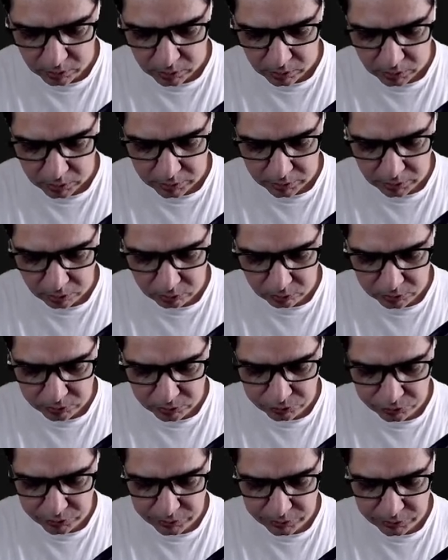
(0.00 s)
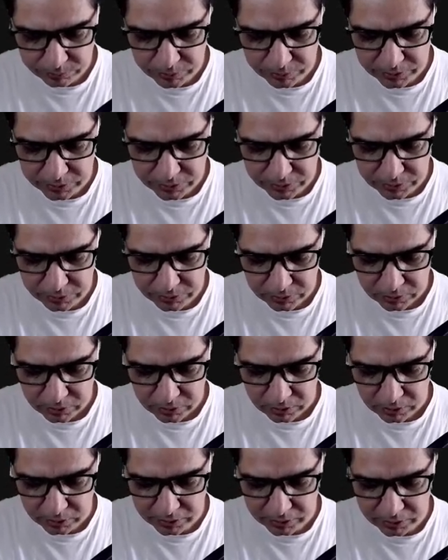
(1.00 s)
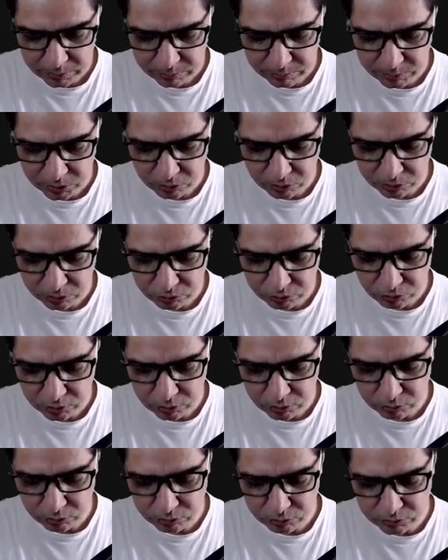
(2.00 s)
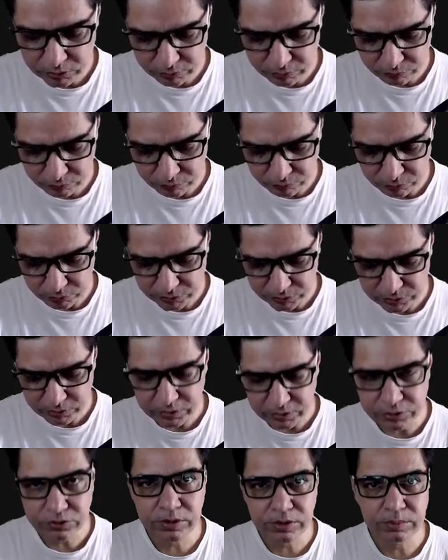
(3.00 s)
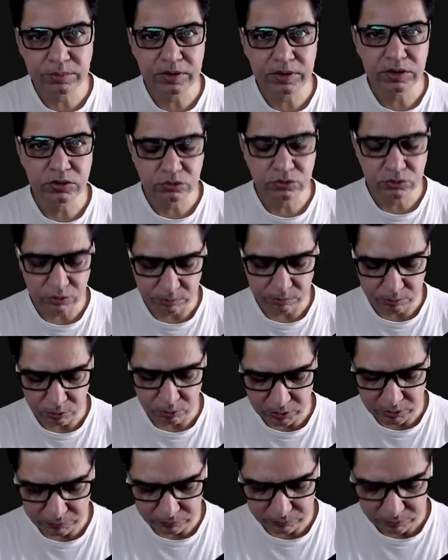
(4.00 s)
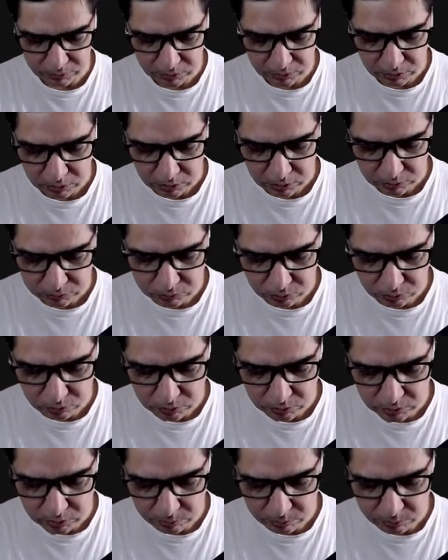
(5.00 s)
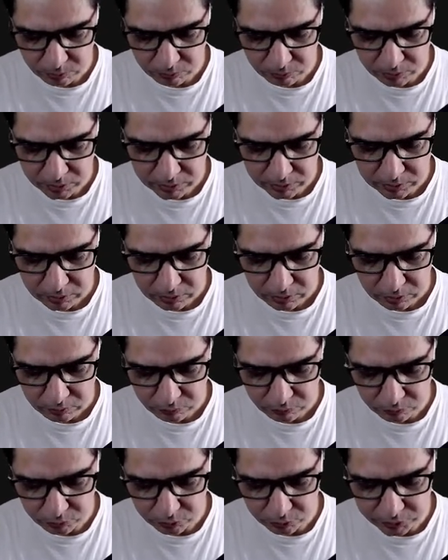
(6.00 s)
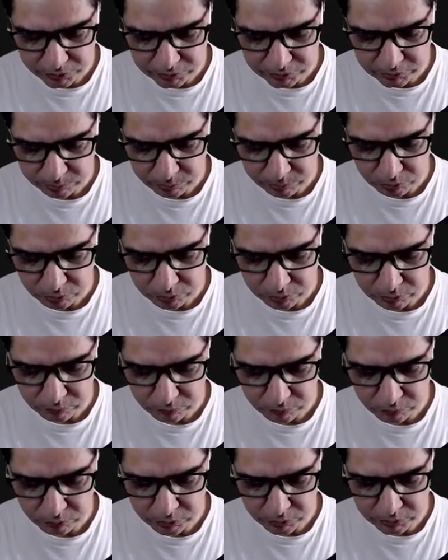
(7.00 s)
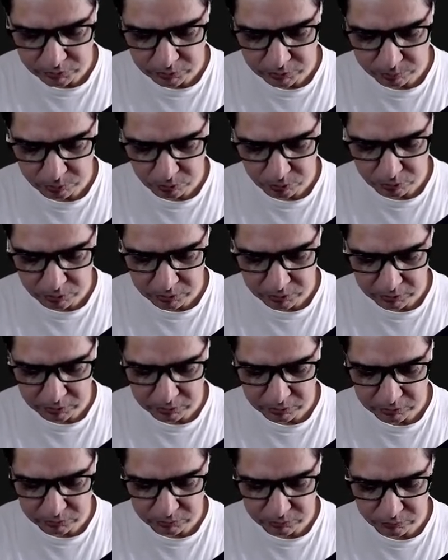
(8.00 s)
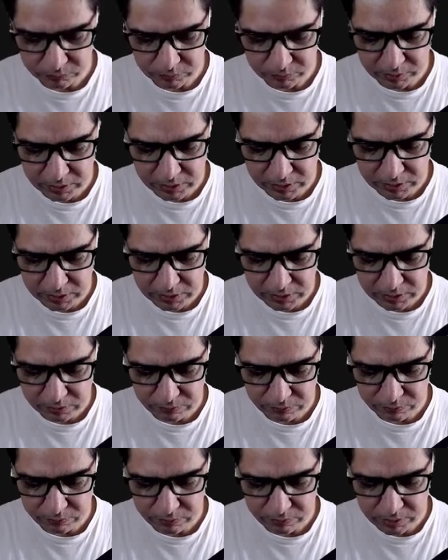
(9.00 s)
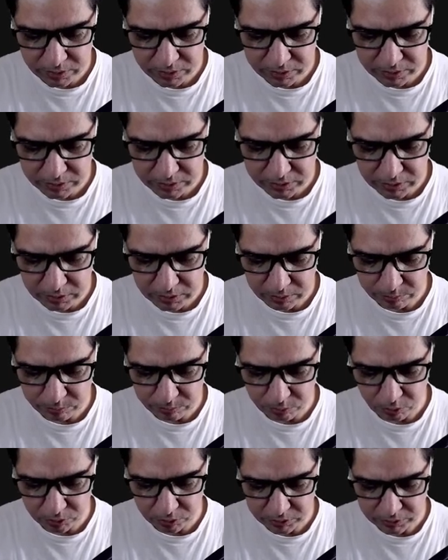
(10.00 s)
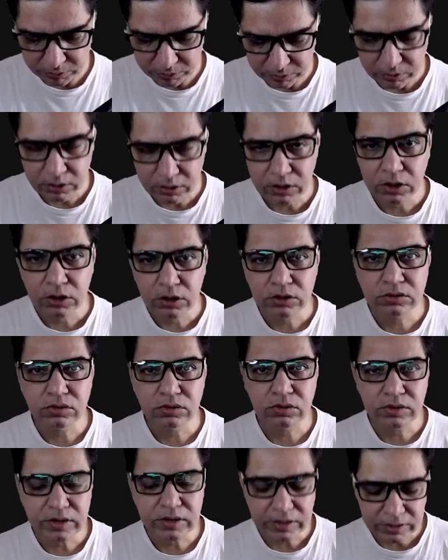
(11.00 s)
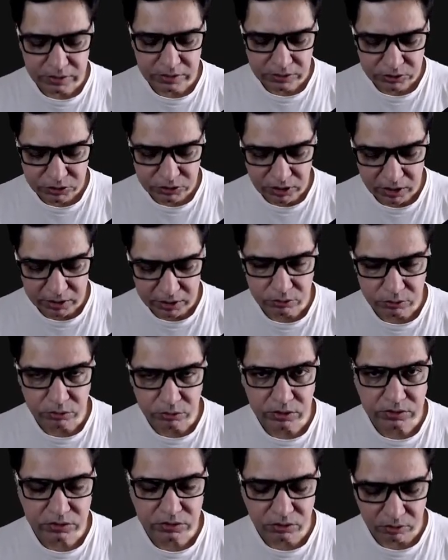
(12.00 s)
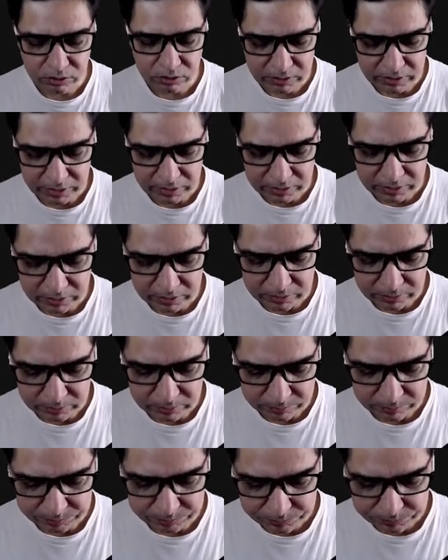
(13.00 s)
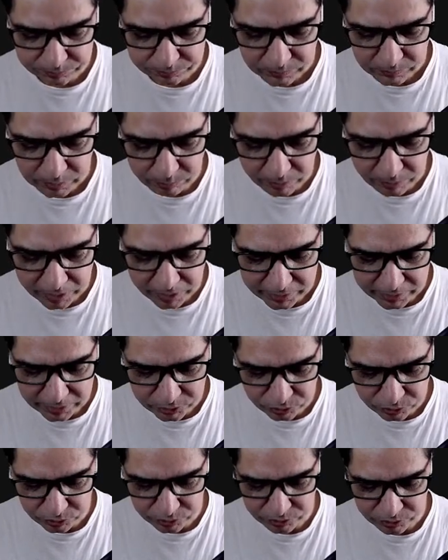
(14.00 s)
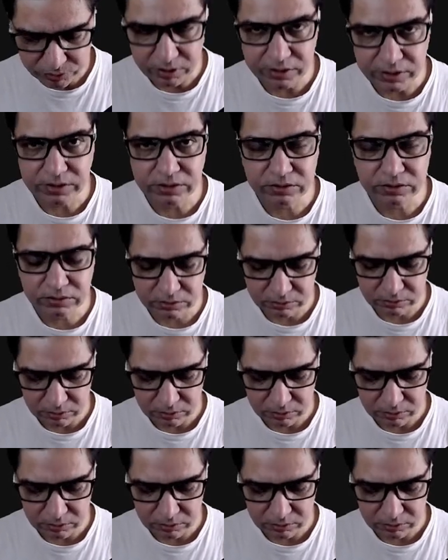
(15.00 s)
Now the treatment, again, because you are losing fluids, the treatment is supportive. So number one, fluid support. Fluid support is very, very important. So in child who has got like mild gastroenteritis